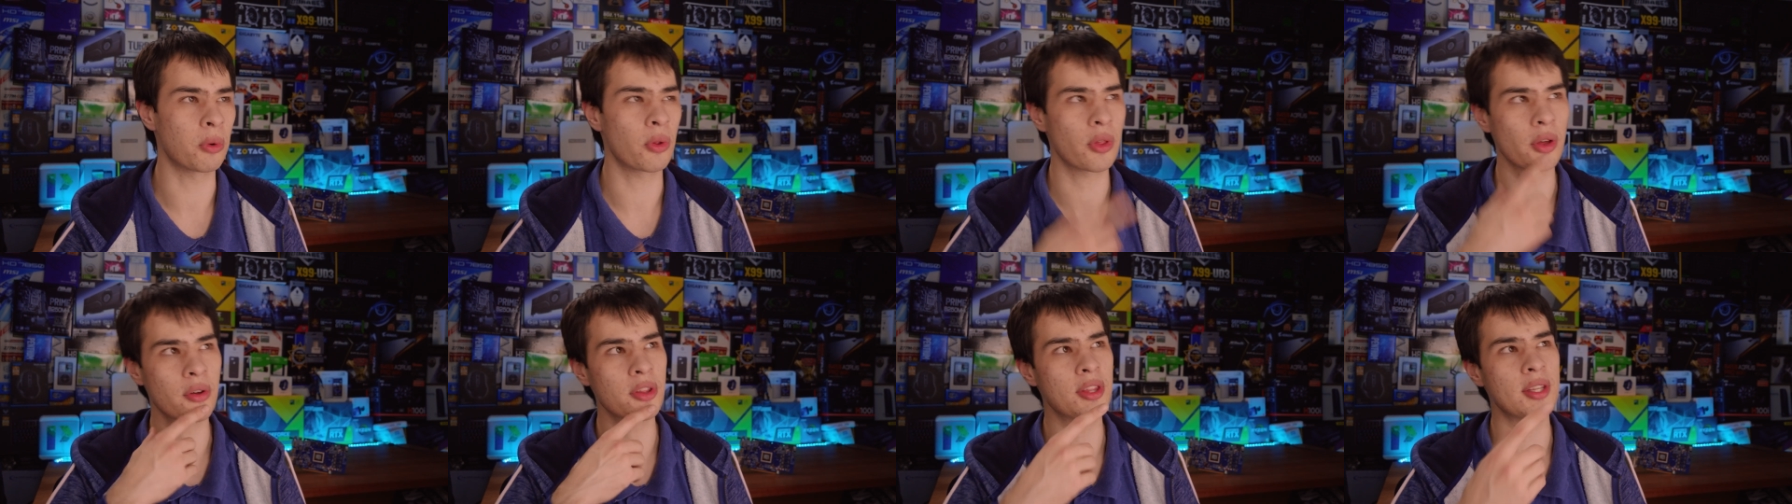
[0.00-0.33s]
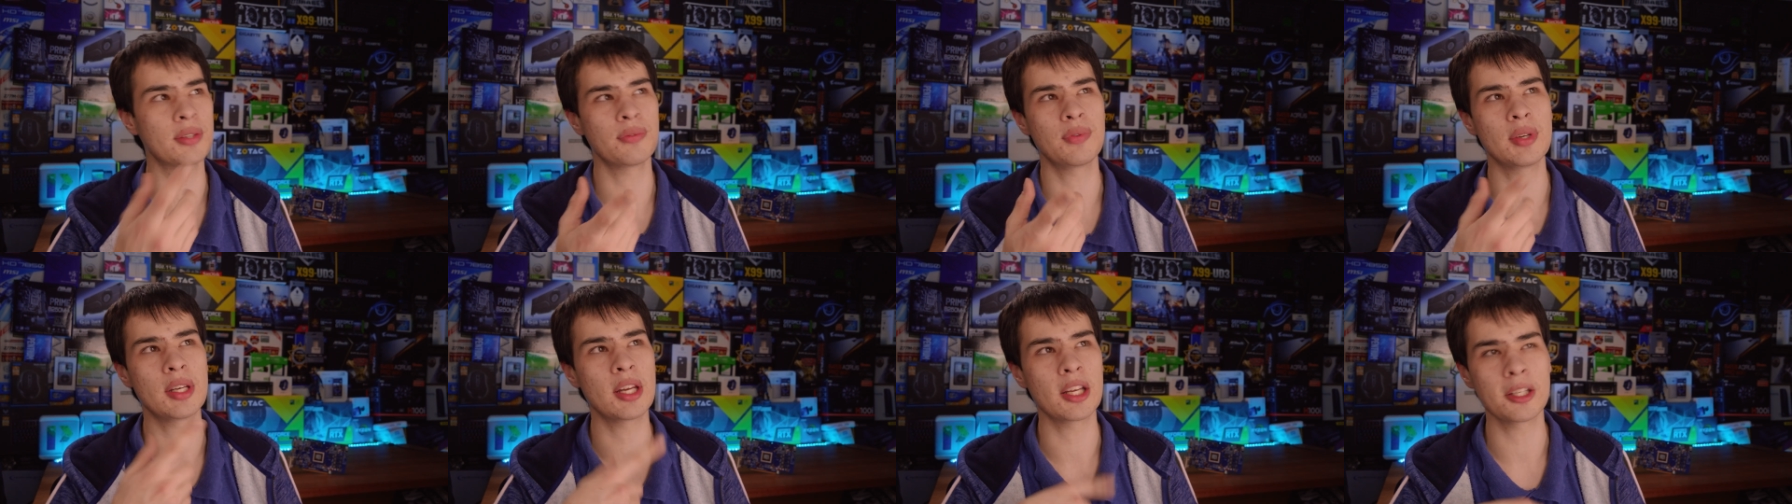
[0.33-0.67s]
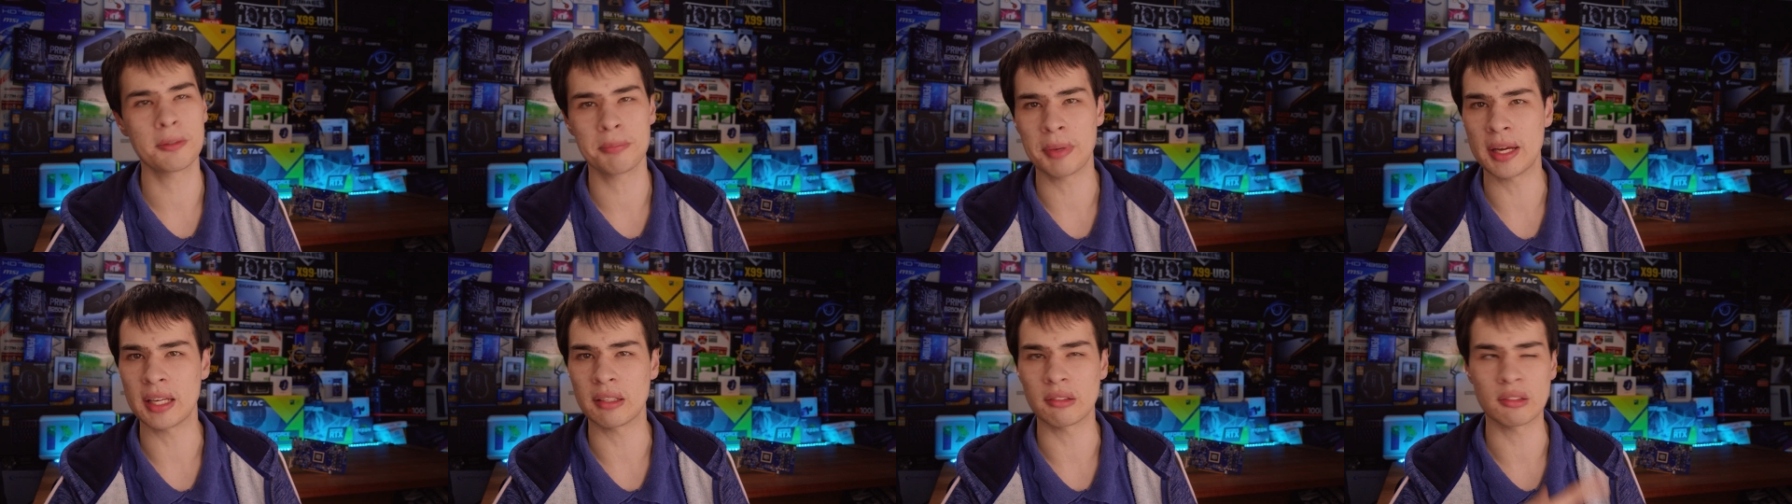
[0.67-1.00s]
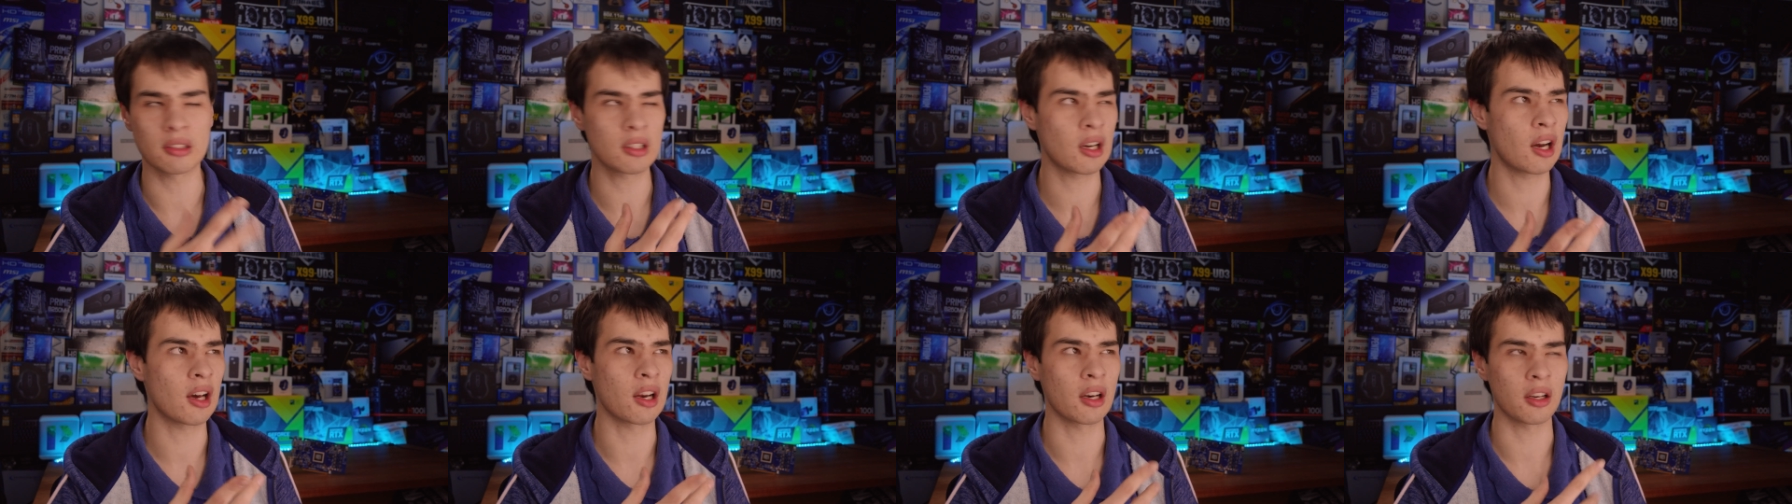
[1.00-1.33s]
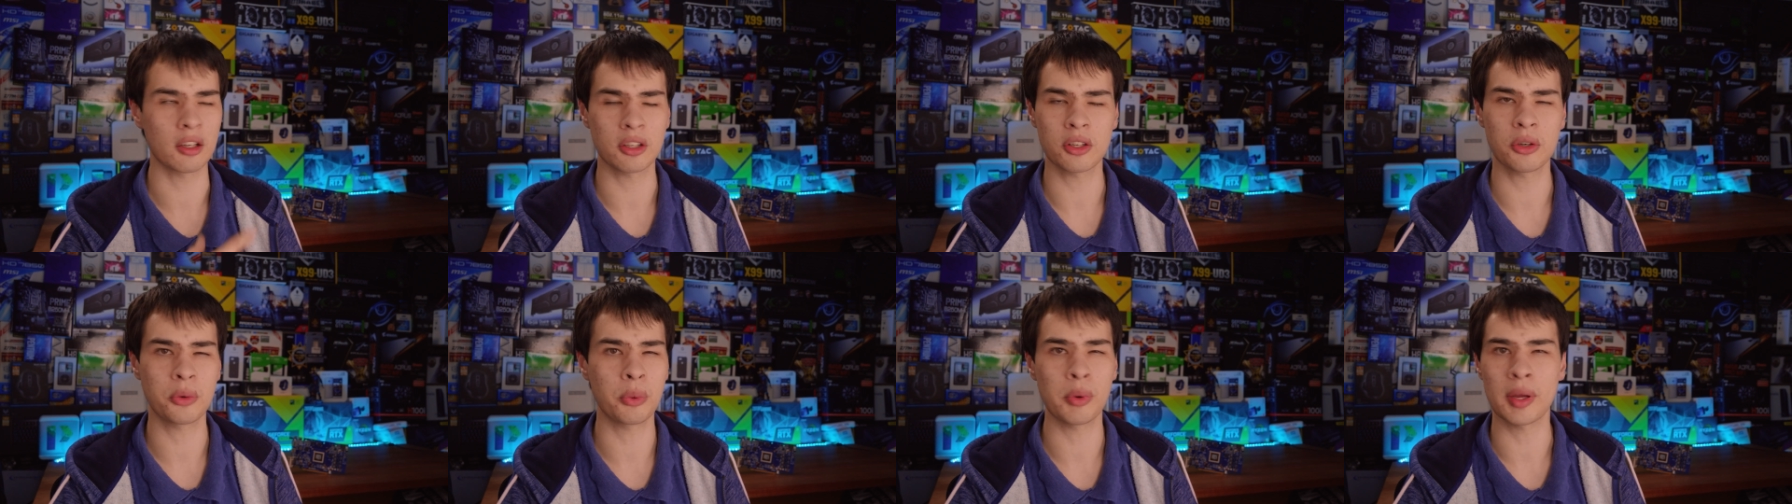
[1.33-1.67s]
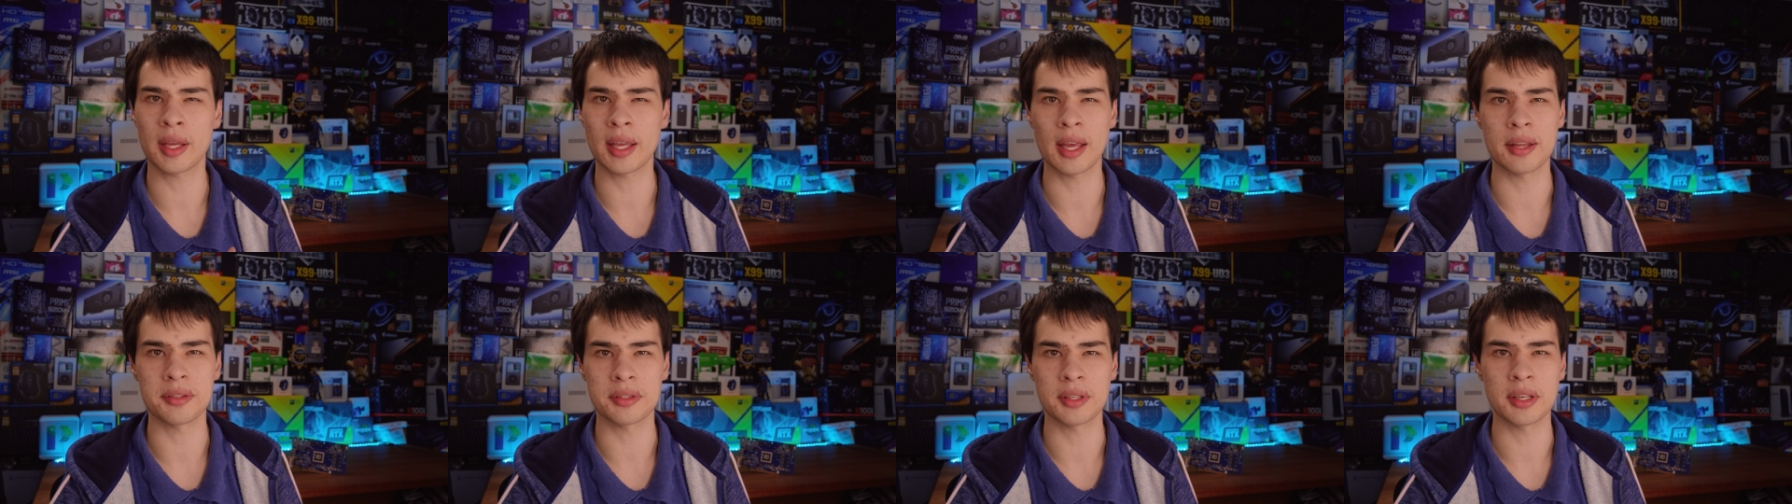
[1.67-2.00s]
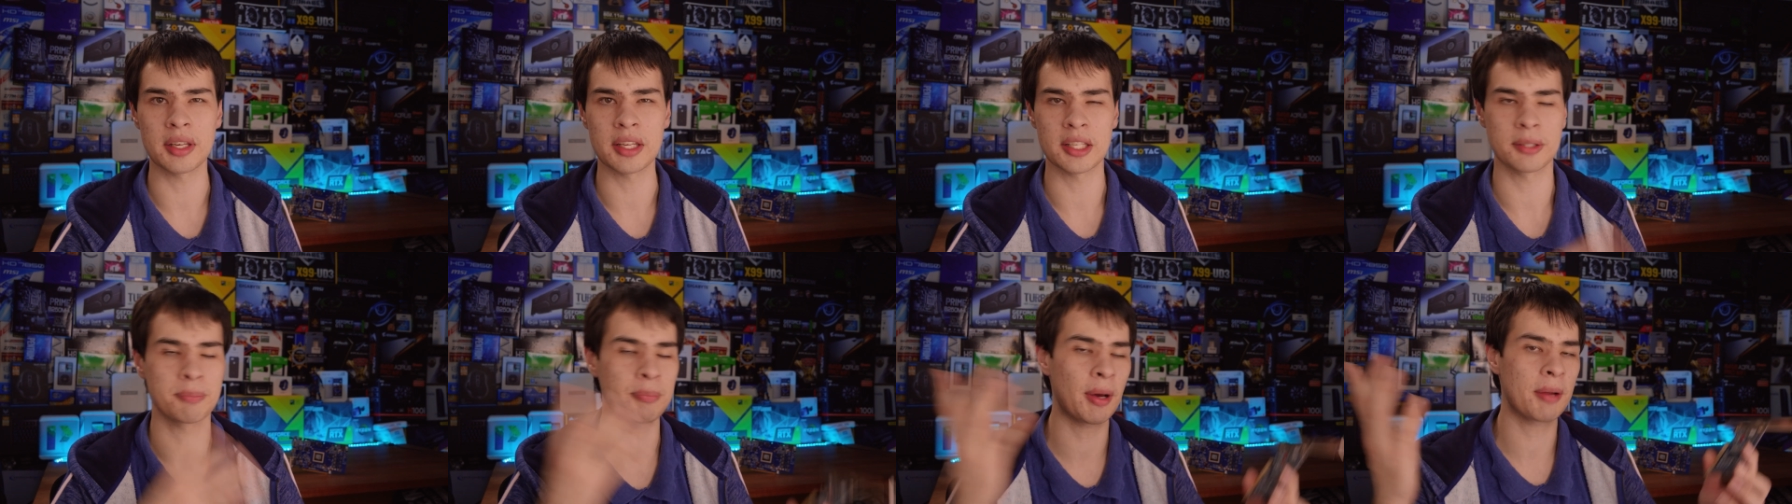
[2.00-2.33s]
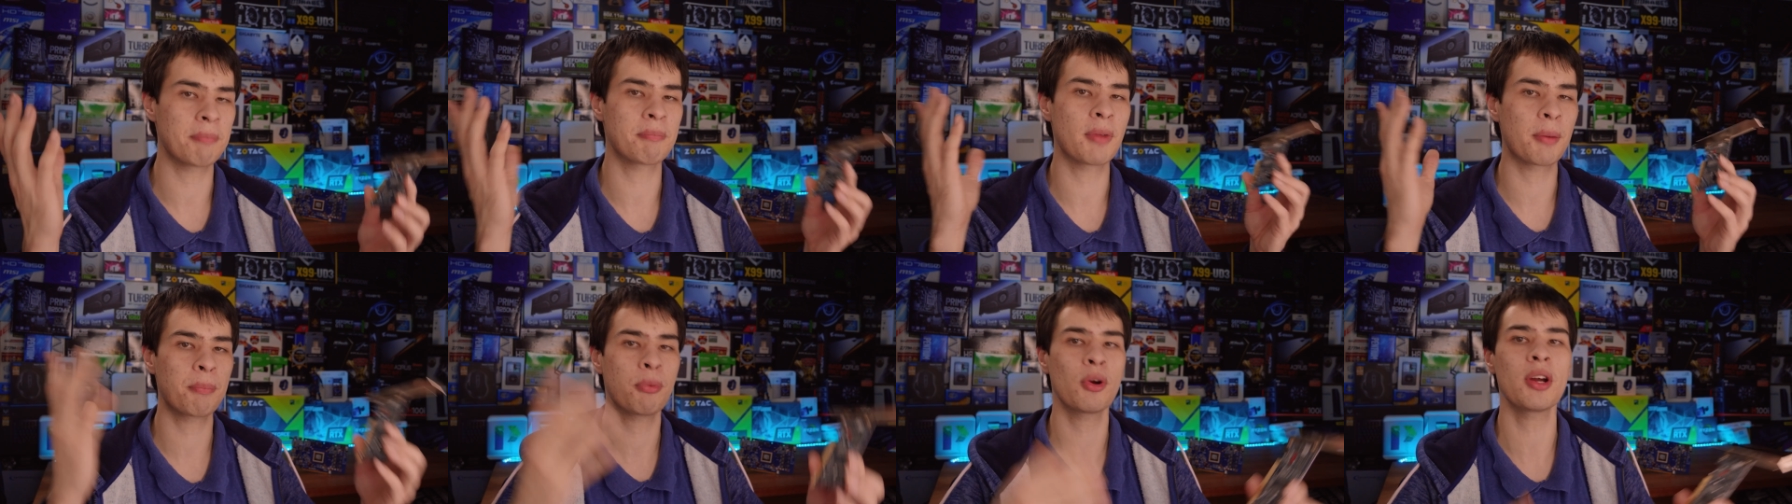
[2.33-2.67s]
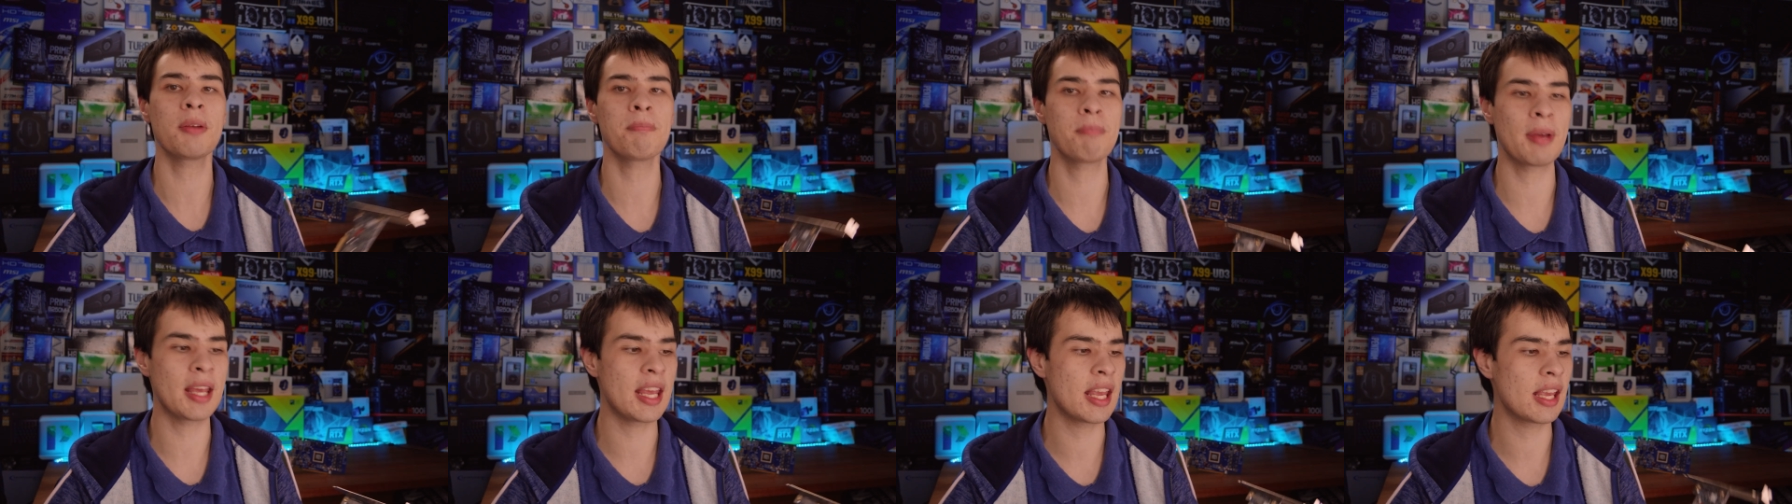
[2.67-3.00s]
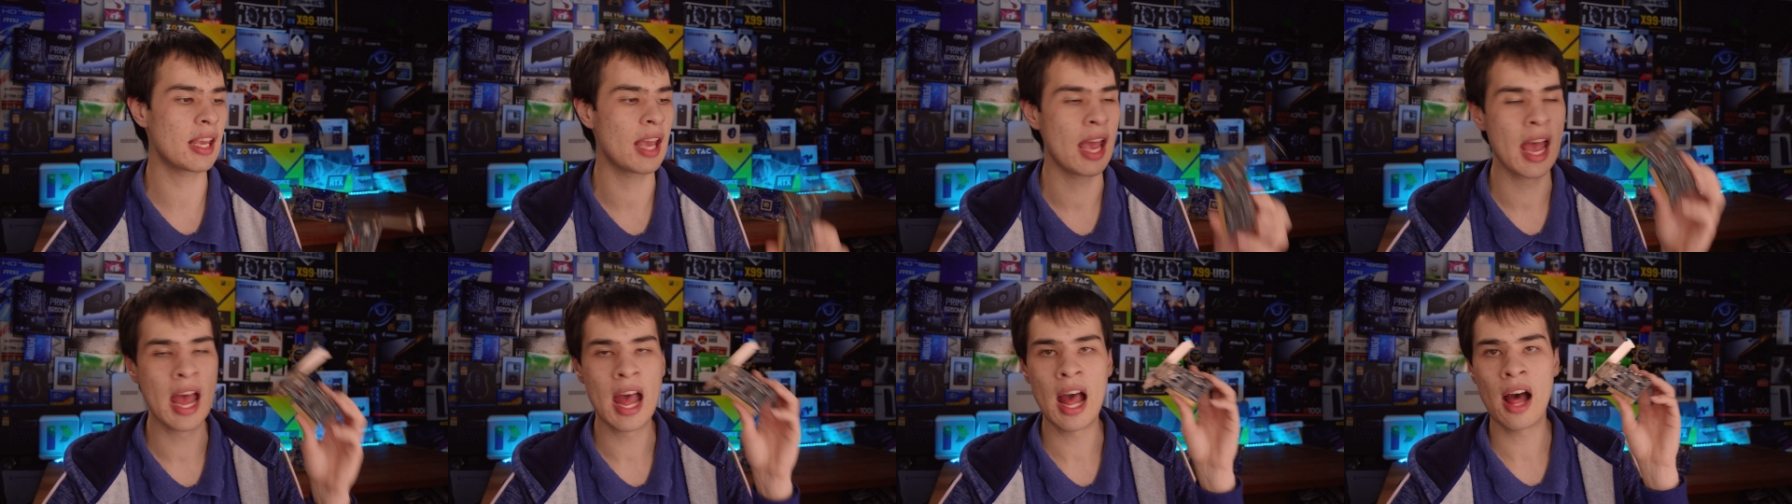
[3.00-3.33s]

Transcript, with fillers: although this video's been kinda quick as it is. But my point being,